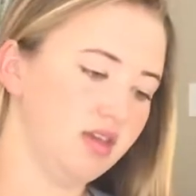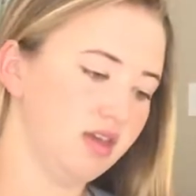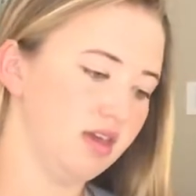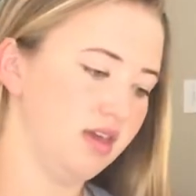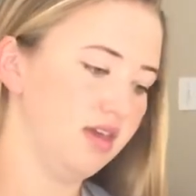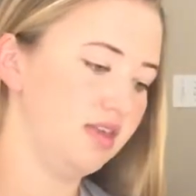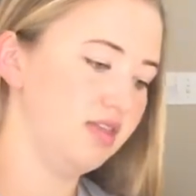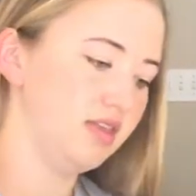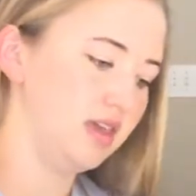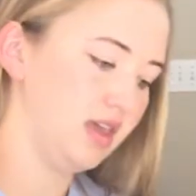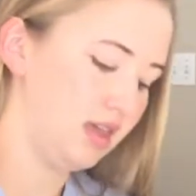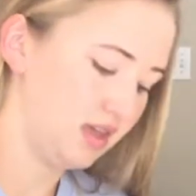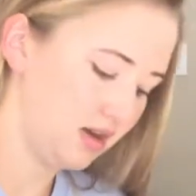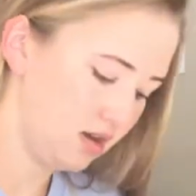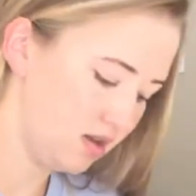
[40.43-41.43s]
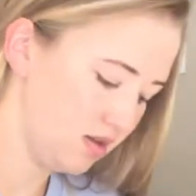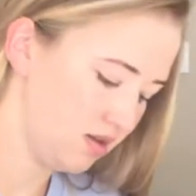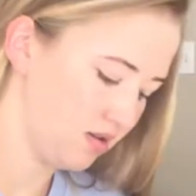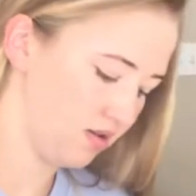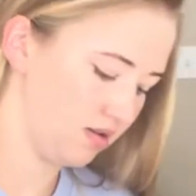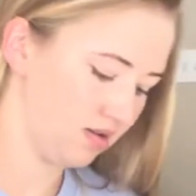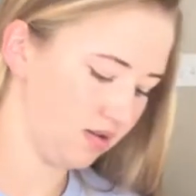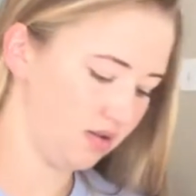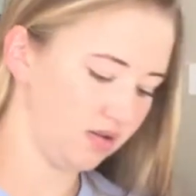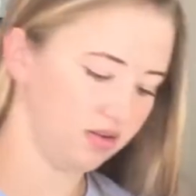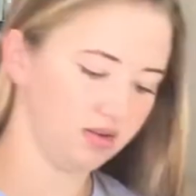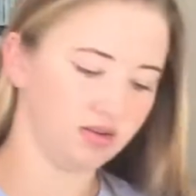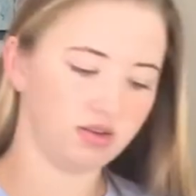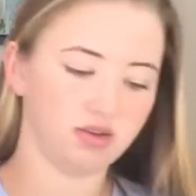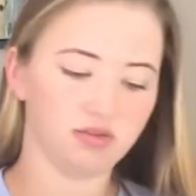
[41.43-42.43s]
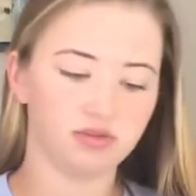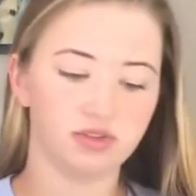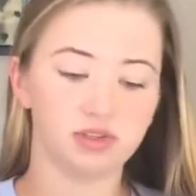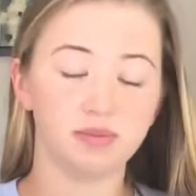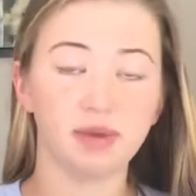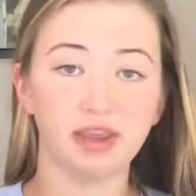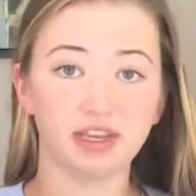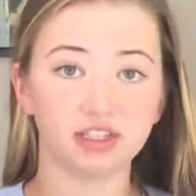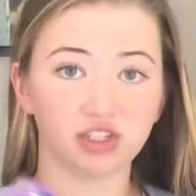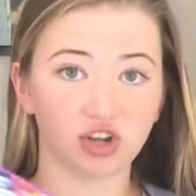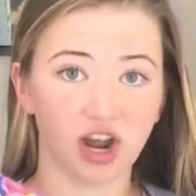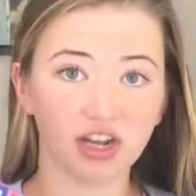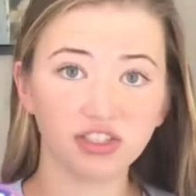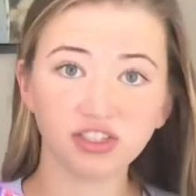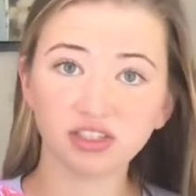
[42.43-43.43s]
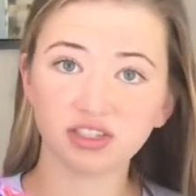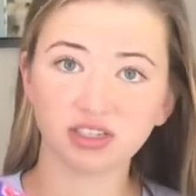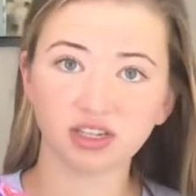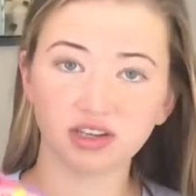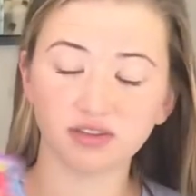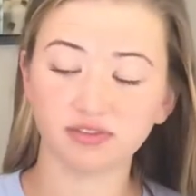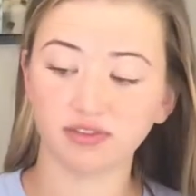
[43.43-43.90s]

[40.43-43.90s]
And then to make it scratch and sniff,